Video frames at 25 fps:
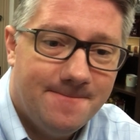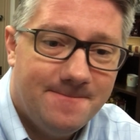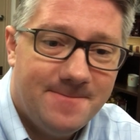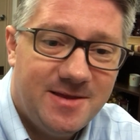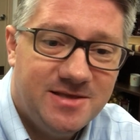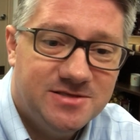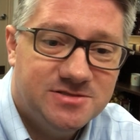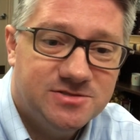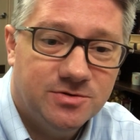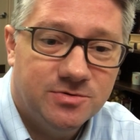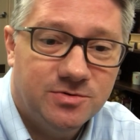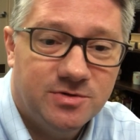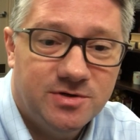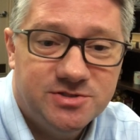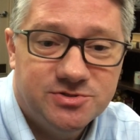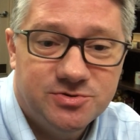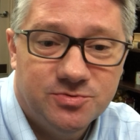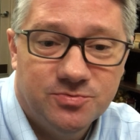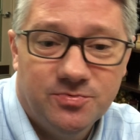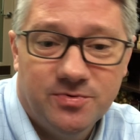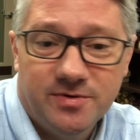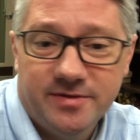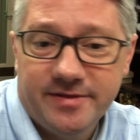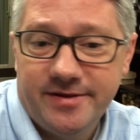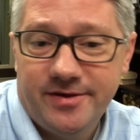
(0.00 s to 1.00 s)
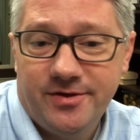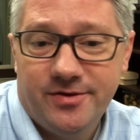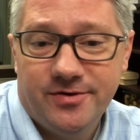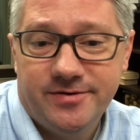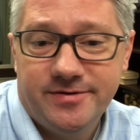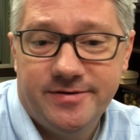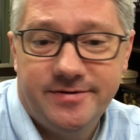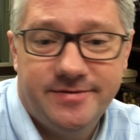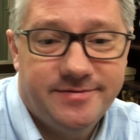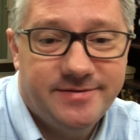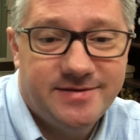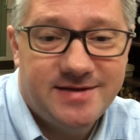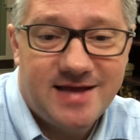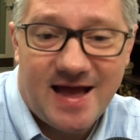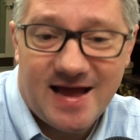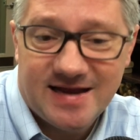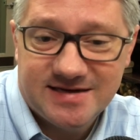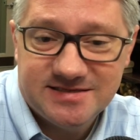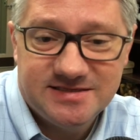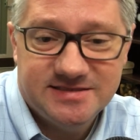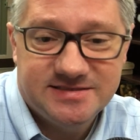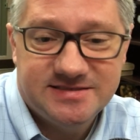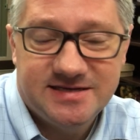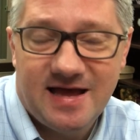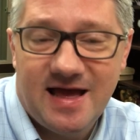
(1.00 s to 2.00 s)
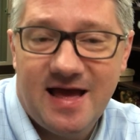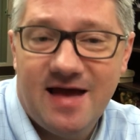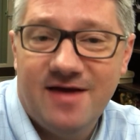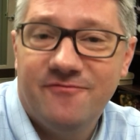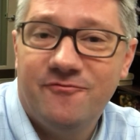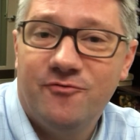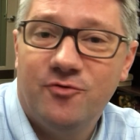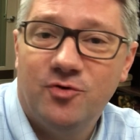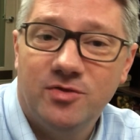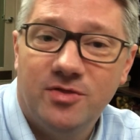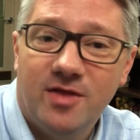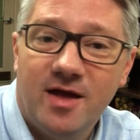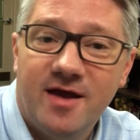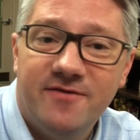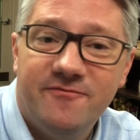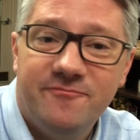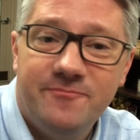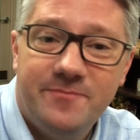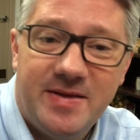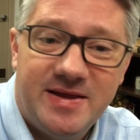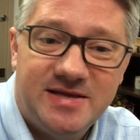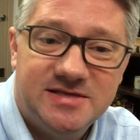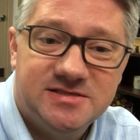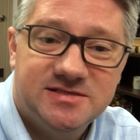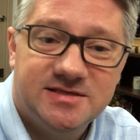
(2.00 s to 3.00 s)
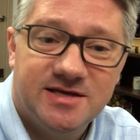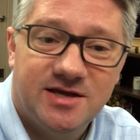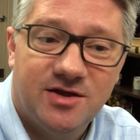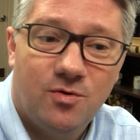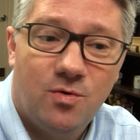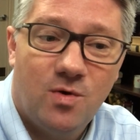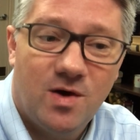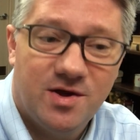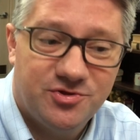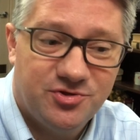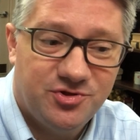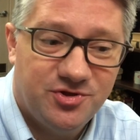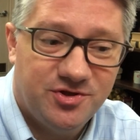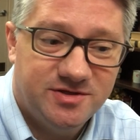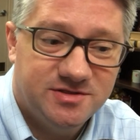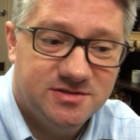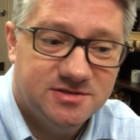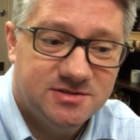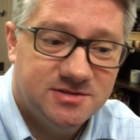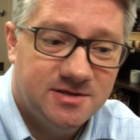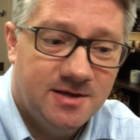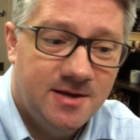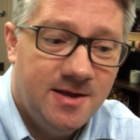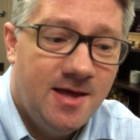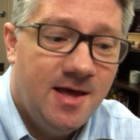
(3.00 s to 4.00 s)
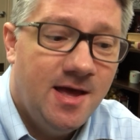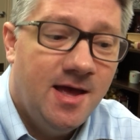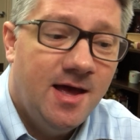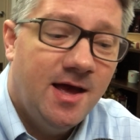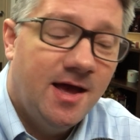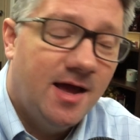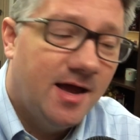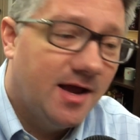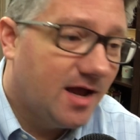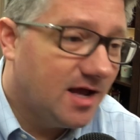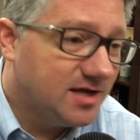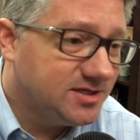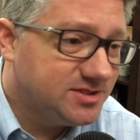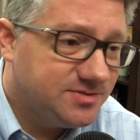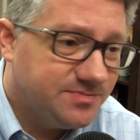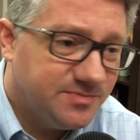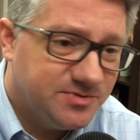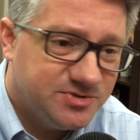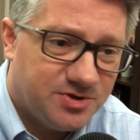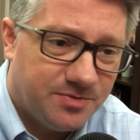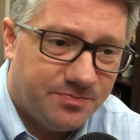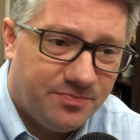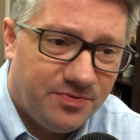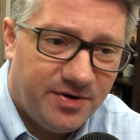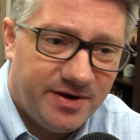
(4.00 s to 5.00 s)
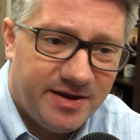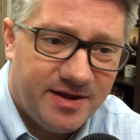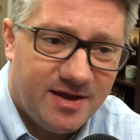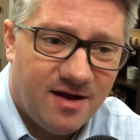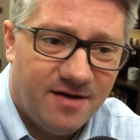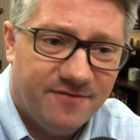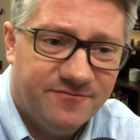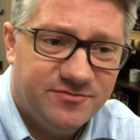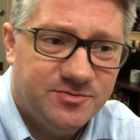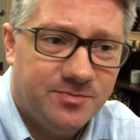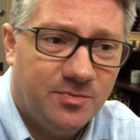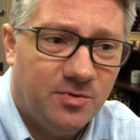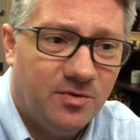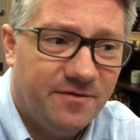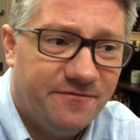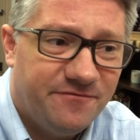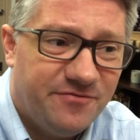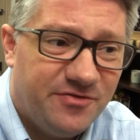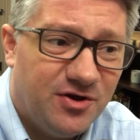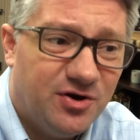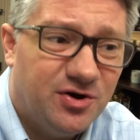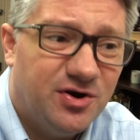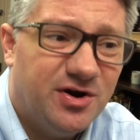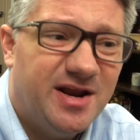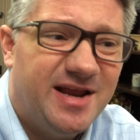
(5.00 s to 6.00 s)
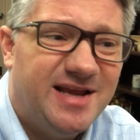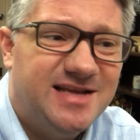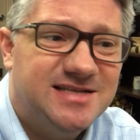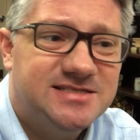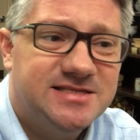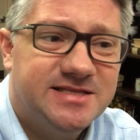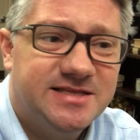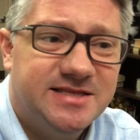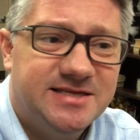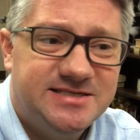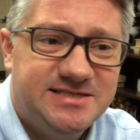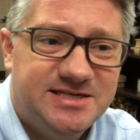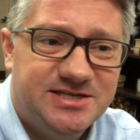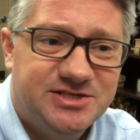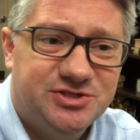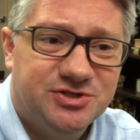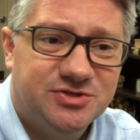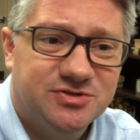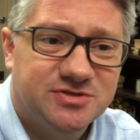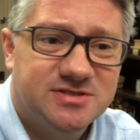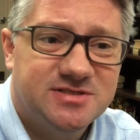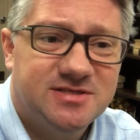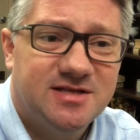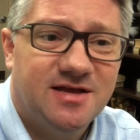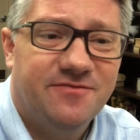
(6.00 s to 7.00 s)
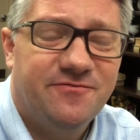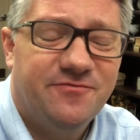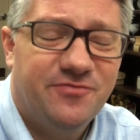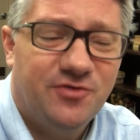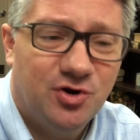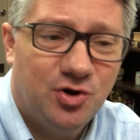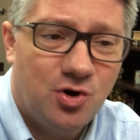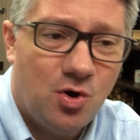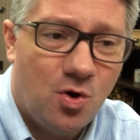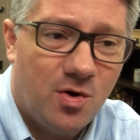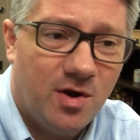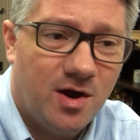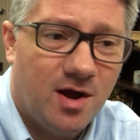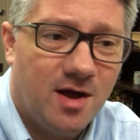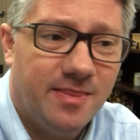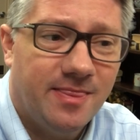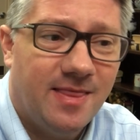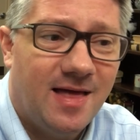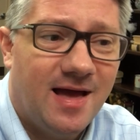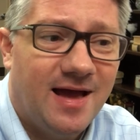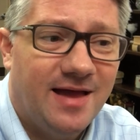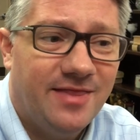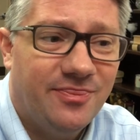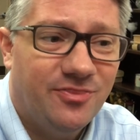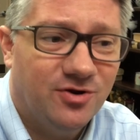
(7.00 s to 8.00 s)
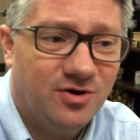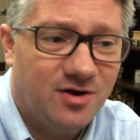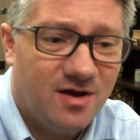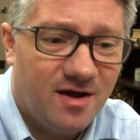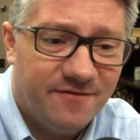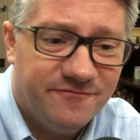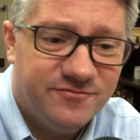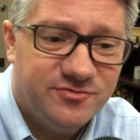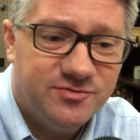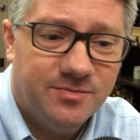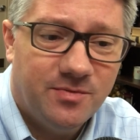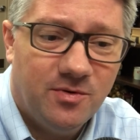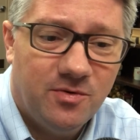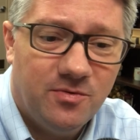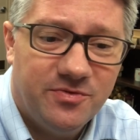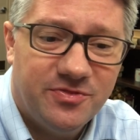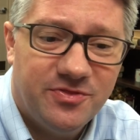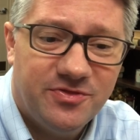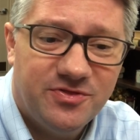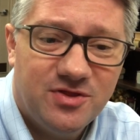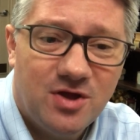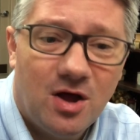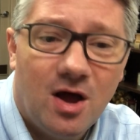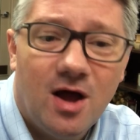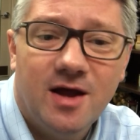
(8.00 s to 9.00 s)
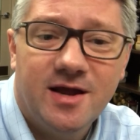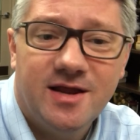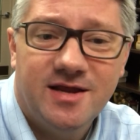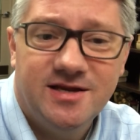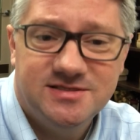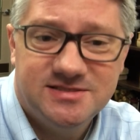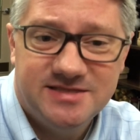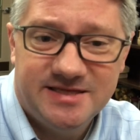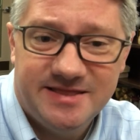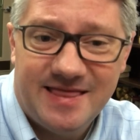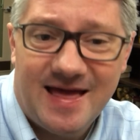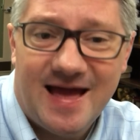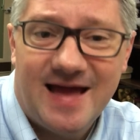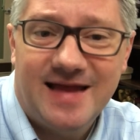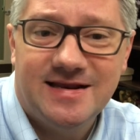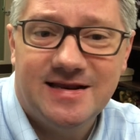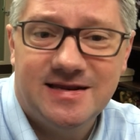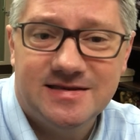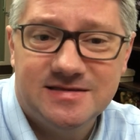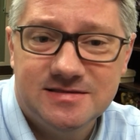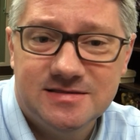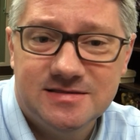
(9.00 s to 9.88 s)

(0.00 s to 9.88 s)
is a really good tactic to have for a lot of basic questions. Customers are pretty comfortable if they're into the digital stuff, they're going online, they're comfortable with talking to that